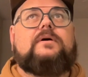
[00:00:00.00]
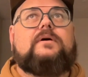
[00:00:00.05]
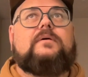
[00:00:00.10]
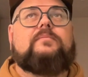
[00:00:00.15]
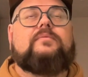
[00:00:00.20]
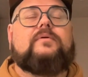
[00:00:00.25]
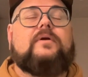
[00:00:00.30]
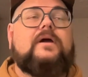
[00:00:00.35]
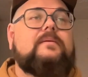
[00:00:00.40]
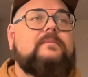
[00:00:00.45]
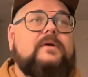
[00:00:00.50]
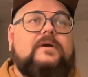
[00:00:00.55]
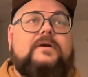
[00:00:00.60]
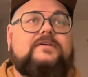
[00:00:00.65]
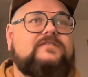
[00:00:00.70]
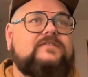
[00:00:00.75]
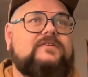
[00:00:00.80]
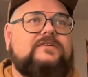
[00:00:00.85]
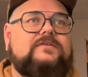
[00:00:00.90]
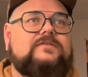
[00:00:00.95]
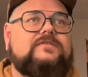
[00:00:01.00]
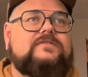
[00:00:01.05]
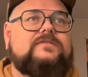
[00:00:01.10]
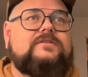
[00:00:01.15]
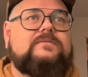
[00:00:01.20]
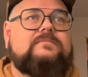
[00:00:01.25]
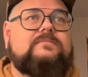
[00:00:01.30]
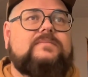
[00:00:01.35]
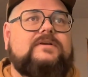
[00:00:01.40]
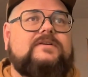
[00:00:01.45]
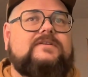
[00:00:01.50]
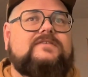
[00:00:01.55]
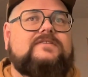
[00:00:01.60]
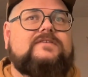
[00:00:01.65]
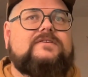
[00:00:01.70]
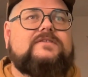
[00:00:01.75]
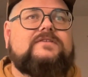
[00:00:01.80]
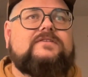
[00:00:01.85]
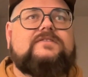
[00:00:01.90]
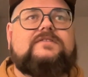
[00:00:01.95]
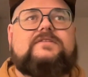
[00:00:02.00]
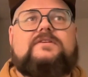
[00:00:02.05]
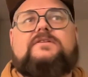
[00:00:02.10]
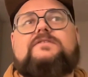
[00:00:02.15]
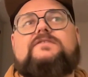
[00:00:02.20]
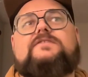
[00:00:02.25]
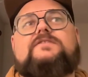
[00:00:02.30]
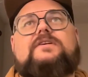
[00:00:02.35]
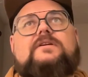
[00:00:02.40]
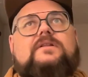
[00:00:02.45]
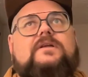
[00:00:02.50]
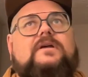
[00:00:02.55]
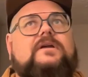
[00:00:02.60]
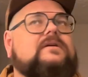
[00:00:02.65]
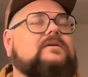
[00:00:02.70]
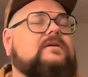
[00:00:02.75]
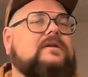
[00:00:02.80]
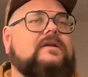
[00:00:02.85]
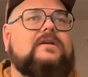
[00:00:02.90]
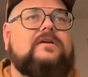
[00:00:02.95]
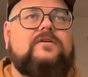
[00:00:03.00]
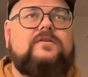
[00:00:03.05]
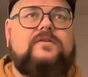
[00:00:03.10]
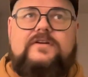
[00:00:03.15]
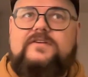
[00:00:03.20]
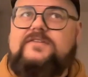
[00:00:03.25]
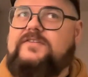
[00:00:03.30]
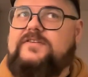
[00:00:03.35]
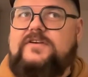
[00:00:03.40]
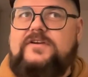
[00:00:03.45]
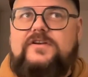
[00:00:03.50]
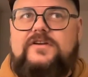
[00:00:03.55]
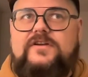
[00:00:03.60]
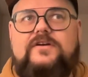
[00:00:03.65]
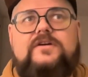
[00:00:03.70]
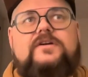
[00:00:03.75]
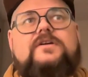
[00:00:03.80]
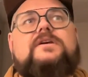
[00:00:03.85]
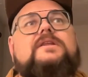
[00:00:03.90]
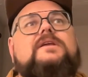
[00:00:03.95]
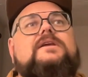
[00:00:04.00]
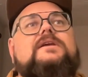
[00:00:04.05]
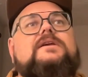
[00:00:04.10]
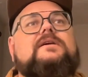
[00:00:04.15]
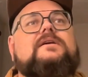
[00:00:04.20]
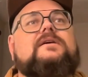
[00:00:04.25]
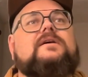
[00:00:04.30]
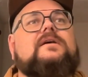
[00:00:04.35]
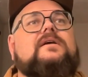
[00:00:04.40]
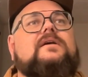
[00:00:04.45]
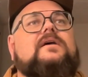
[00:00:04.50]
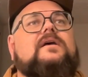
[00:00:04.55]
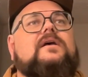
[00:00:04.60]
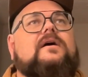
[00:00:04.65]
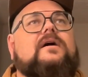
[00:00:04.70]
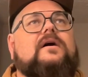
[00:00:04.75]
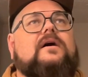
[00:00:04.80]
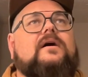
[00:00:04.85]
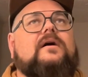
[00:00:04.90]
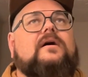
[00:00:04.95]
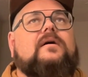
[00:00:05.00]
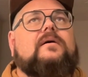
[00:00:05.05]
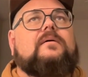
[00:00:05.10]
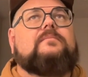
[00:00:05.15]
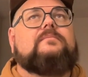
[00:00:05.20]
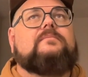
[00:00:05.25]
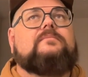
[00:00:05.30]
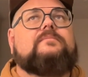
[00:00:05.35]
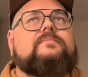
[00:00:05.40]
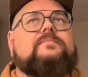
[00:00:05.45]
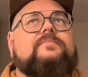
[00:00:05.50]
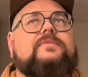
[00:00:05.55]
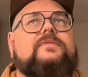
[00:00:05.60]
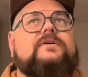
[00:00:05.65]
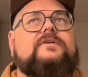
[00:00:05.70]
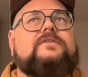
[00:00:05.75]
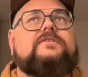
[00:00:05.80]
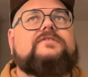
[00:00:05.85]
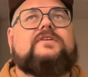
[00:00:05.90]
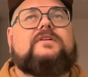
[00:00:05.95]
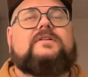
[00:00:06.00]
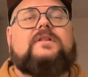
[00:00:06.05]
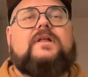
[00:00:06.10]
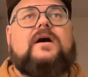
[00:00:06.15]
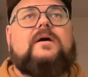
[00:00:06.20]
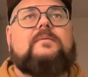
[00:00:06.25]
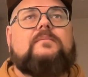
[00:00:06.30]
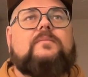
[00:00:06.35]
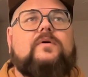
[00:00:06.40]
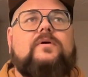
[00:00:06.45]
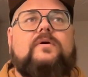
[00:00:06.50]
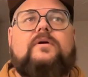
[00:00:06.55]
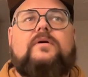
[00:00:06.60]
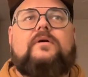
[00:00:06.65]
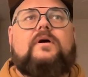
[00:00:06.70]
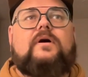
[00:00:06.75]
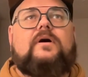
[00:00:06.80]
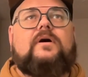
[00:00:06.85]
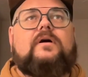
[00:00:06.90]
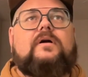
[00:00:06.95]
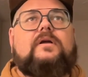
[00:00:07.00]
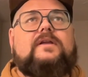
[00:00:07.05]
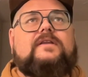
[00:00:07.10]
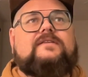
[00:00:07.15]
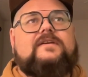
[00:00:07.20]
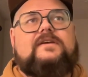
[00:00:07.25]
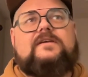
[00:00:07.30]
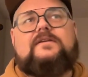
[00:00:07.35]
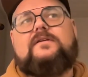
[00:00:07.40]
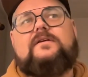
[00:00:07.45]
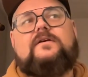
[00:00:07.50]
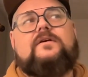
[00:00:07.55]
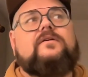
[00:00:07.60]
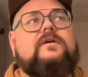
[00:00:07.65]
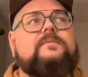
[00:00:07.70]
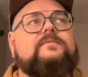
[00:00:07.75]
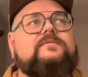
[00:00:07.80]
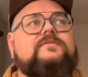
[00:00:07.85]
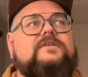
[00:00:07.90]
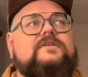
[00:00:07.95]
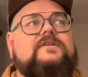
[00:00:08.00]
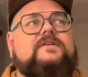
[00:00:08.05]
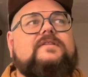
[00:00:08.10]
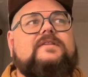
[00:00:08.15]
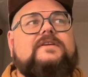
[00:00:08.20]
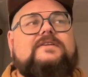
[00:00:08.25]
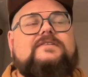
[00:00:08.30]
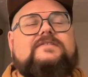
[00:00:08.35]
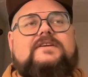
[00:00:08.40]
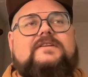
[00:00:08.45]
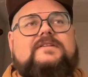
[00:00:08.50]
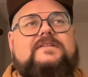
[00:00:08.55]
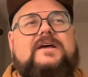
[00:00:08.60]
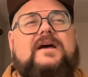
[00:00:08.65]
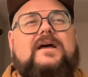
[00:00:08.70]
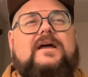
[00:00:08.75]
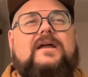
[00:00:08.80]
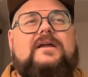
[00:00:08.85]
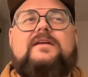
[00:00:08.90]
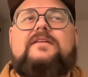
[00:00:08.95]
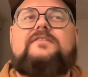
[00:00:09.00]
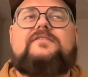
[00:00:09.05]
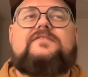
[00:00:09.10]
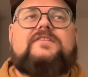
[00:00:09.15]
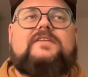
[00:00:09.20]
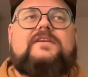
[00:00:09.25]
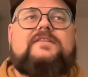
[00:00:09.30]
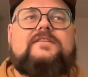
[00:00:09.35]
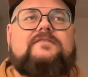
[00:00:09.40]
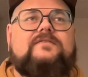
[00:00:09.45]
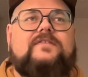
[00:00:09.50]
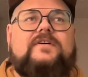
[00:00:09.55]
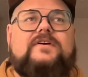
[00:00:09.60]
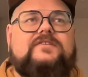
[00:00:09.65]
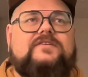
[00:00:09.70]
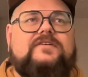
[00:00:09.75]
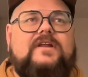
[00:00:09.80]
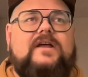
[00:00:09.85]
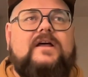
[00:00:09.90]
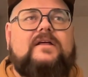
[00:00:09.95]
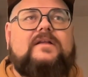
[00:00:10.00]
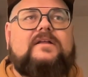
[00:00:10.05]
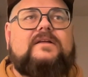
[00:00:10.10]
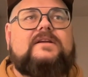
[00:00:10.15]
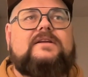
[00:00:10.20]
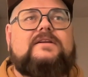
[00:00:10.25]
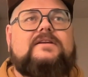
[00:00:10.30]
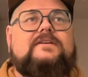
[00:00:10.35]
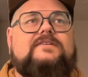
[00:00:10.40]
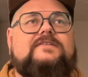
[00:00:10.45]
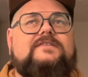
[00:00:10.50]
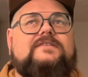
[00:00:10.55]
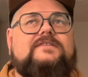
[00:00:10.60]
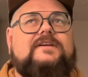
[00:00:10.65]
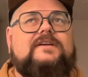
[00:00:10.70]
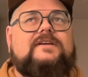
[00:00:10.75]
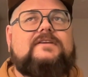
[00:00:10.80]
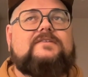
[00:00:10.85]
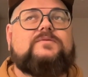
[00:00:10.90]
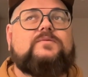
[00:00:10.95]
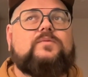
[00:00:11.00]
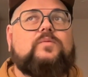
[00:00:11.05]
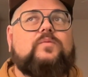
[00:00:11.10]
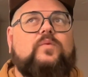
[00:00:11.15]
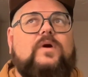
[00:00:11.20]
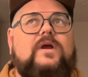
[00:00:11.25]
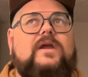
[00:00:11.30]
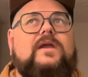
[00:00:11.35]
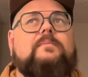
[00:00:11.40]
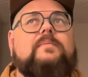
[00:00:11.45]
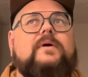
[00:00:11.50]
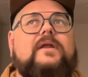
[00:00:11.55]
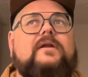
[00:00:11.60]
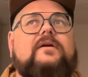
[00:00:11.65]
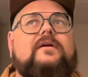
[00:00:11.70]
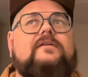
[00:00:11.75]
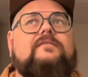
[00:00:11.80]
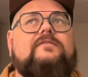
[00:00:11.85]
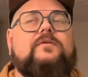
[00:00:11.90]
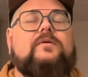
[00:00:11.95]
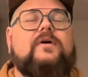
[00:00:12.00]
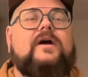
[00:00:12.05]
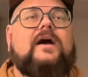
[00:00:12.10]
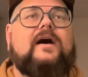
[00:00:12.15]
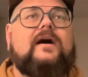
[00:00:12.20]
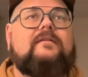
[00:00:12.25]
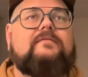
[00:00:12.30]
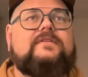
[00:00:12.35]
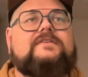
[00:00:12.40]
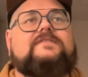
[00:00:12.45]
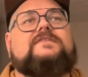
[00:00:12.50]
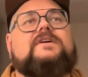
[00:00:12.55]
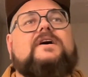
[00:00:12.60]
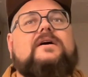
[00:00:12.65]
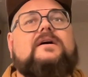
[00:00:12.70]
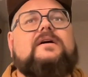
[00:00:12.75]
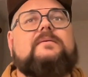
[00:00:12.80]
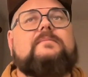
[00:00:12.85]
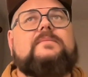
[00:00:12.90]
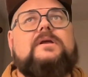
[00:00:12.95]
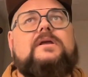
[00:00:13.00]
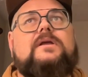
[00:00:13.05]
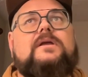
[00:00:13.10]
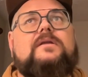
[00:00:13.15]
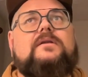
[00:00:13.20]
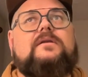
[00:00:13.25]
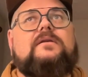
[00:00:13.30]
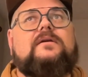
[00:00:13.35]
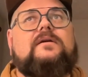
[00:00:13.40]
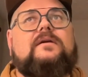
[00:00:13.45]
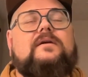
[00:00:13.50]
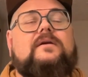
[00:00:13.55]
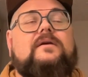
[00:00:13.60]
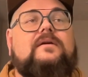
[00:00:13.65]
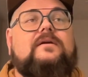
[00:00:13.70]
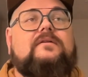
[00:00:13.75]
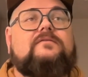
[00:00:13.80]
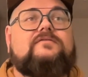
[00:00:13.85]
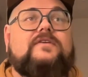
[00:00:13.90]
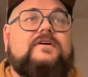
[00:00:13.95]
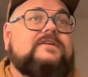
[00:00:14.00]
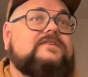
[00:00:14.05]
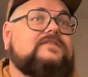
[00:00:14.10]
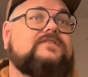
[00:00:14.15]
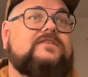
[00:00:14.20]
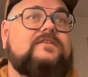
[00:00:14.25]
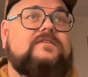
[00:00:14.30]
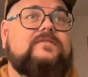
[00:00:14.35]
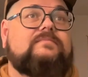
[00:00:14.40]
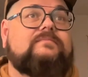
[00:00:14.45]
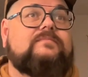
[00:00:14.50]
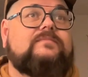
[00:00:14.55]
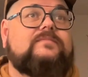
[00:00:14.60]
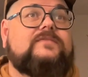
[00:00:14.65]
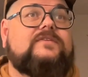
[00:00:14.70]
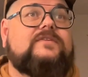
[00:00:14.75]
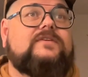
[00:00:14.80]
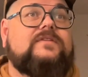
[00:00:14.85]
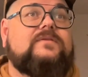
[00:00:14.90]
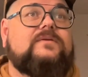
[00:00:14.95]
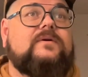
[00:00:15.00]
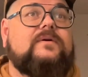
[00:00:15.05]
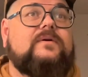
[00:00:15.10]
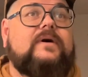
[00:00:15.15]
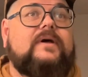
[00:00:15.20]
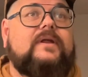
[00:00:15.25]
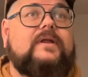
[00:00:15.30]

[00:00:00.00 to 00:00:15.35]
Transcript: primary solution because there is like increased security. There's a lot more end-to-end encryption and things like that. I just think the functionality is way better if you have the time and funds to throw at